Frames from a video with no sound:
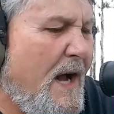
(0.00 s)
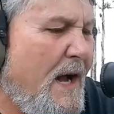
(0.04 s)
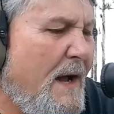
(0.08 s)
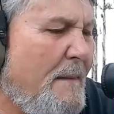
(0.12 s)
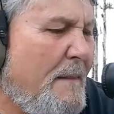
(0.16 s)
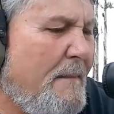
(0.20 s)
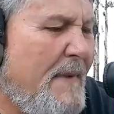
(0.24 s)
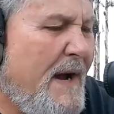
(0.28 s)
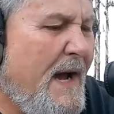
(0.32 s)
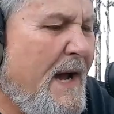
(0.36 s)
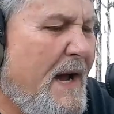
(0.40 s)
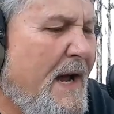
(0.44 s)

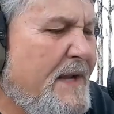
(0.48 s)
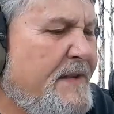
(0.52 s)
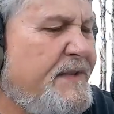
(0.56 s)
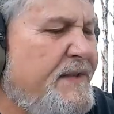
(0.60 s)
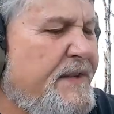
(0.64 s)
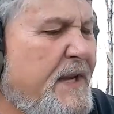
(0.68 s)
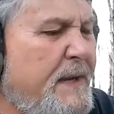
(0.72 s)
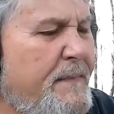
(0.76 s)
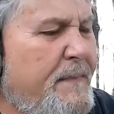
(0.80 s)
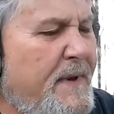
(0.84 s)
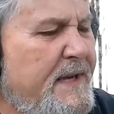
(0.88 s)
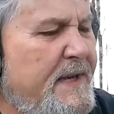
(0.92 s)
My
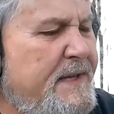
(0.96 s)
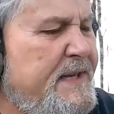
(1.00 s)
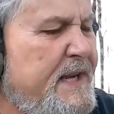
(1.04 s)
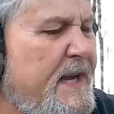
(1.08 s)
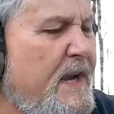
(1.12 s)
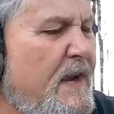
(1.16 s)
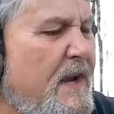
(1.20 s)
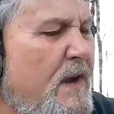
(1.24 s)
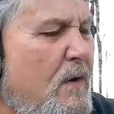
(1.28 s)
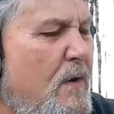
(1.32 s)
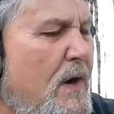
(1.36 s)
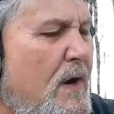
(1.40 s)

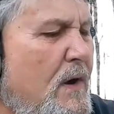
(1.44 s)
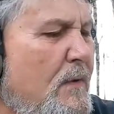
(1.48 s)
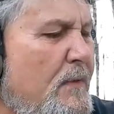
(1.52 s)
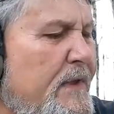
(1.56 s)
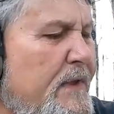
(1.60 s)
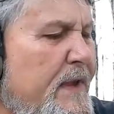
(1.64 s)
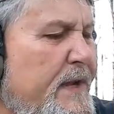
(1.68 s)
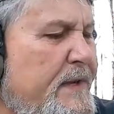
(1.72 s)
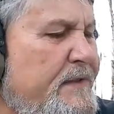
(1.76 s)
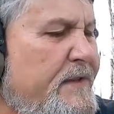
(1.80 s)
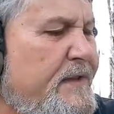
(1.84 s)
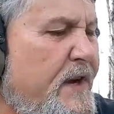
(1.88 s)
CBTO on
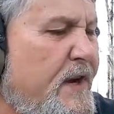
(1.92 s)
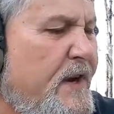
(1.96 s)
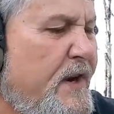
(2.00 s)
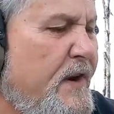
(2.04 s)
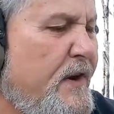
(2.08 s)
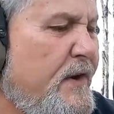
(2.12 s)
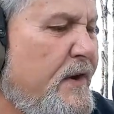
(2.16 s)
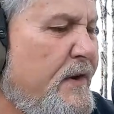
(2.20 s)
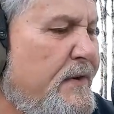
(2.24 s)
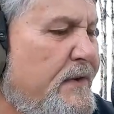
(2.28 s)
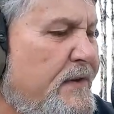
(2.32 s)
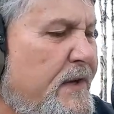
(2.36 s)
these
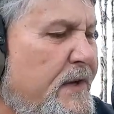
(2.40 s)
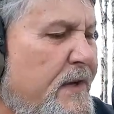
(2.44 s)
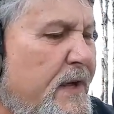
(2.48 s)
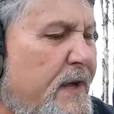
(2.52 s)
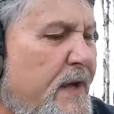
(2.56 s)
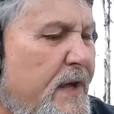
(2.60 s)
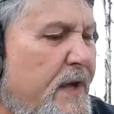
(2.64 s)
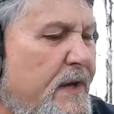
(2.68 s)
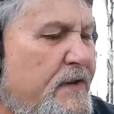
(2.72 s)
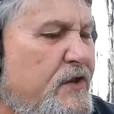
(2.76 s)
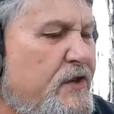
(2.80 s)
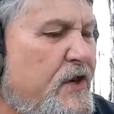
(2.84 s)
here
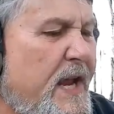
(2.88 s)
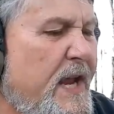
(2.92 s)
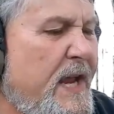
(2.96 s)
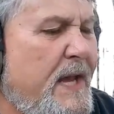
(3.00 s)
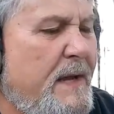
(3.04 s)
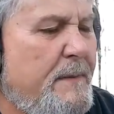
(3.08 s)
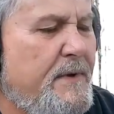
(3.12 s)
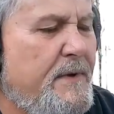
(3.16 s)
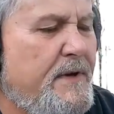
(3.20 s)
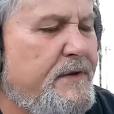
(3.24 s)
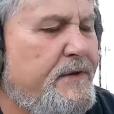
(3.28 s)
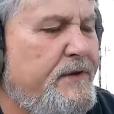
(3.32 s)
to
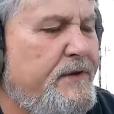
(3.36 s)
jam is